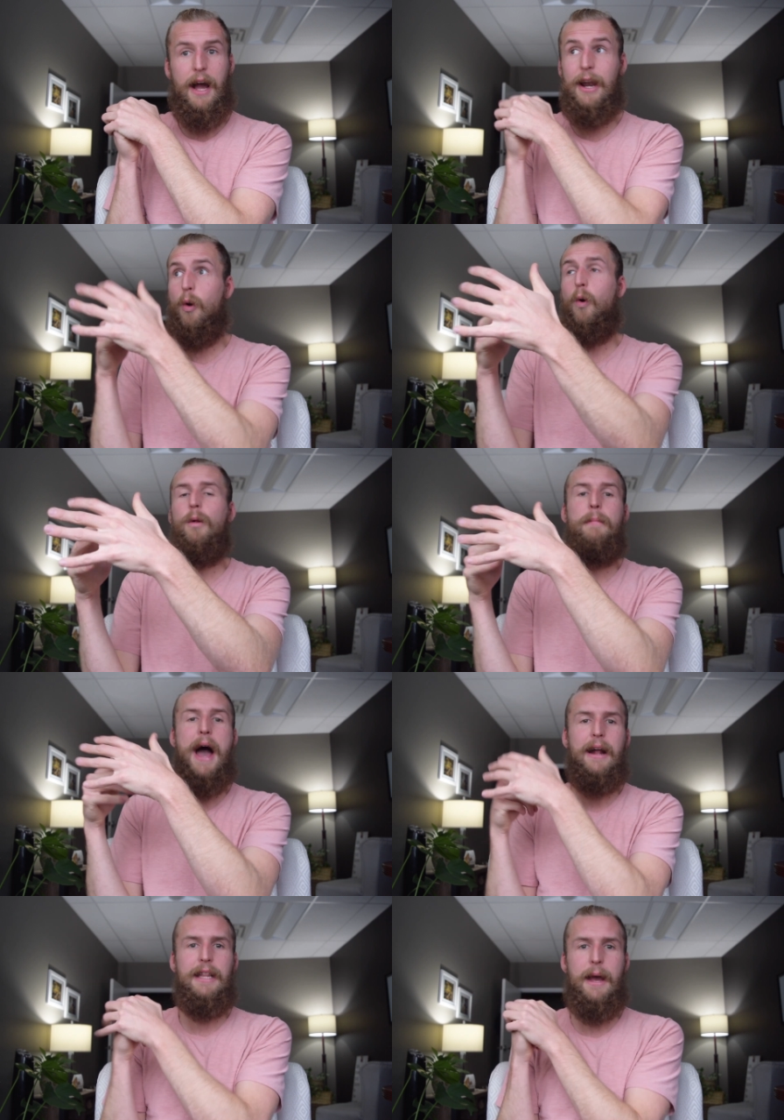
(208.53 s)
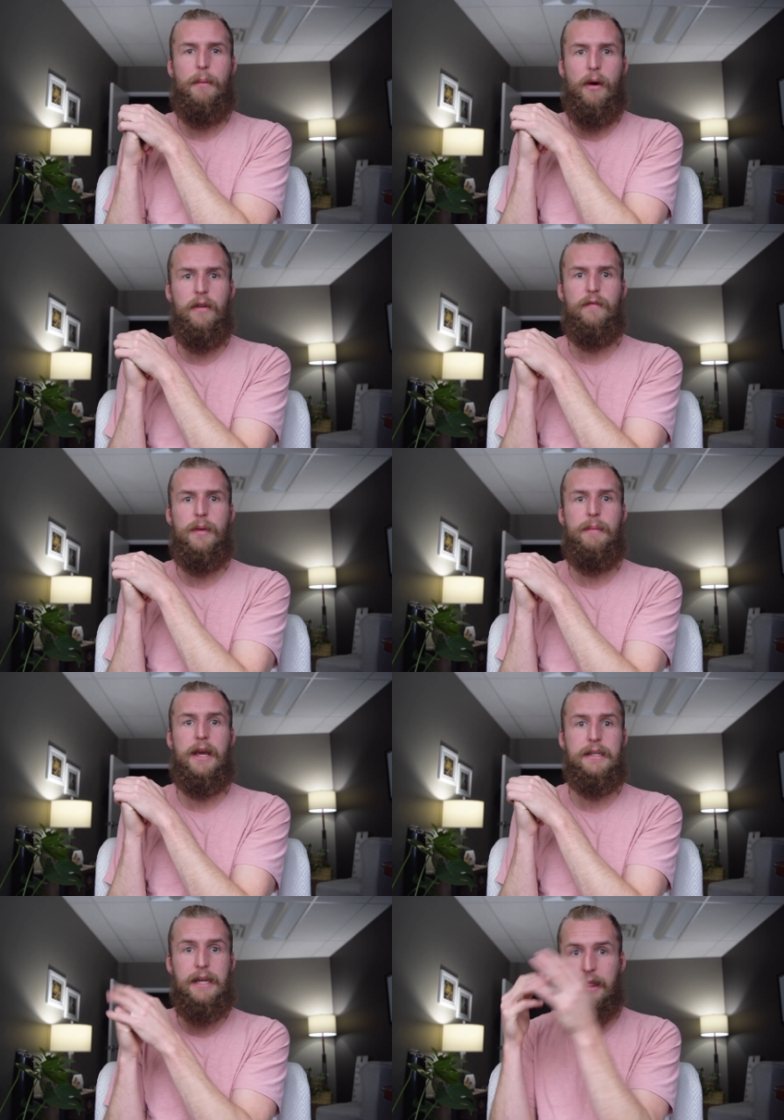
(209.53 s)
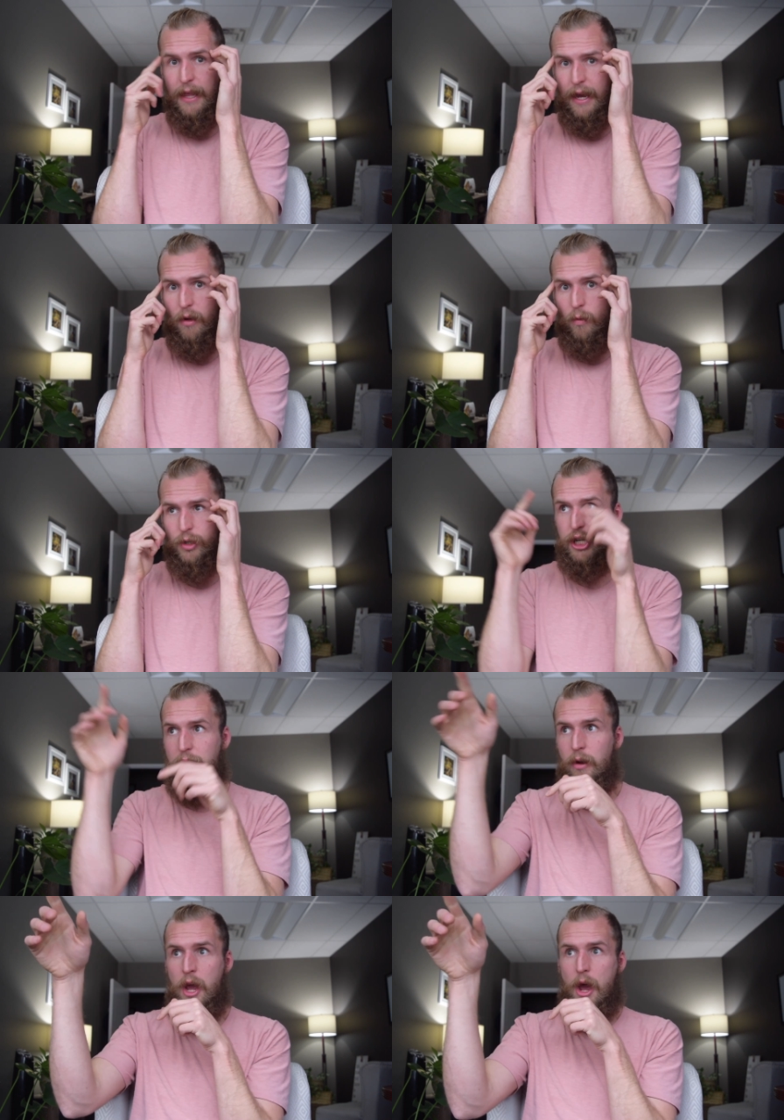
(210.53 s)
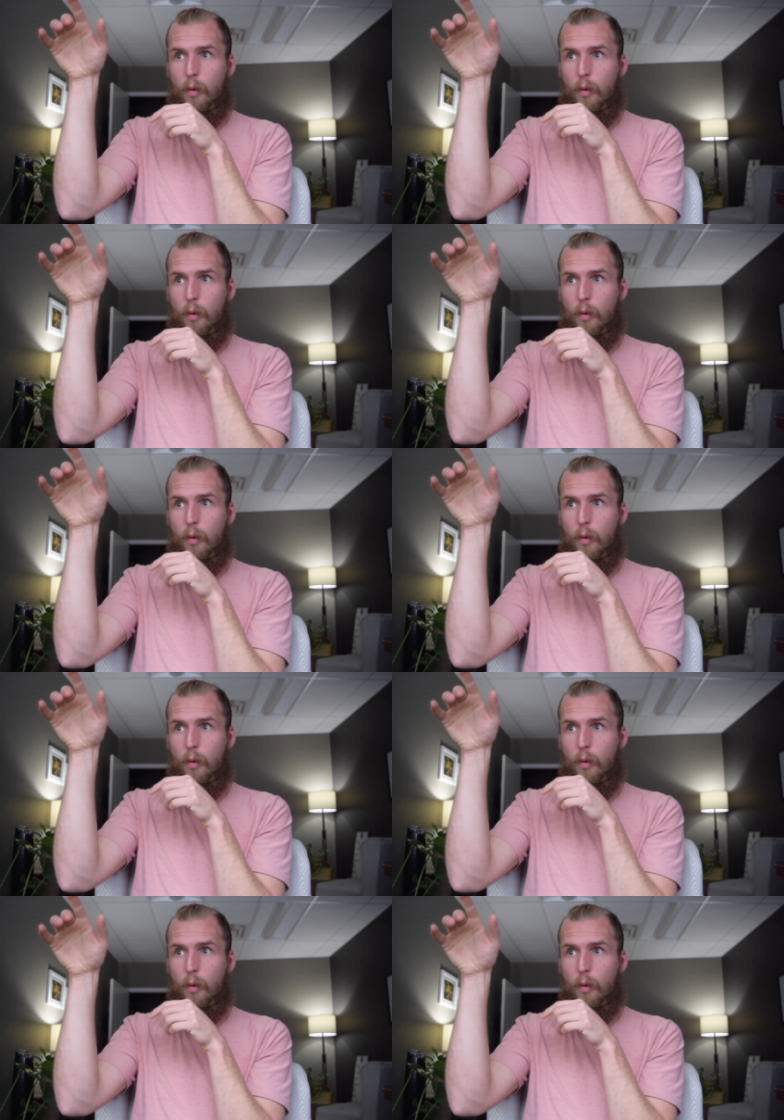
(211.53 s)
I'd hold back that part of me because I'd think, oh shit,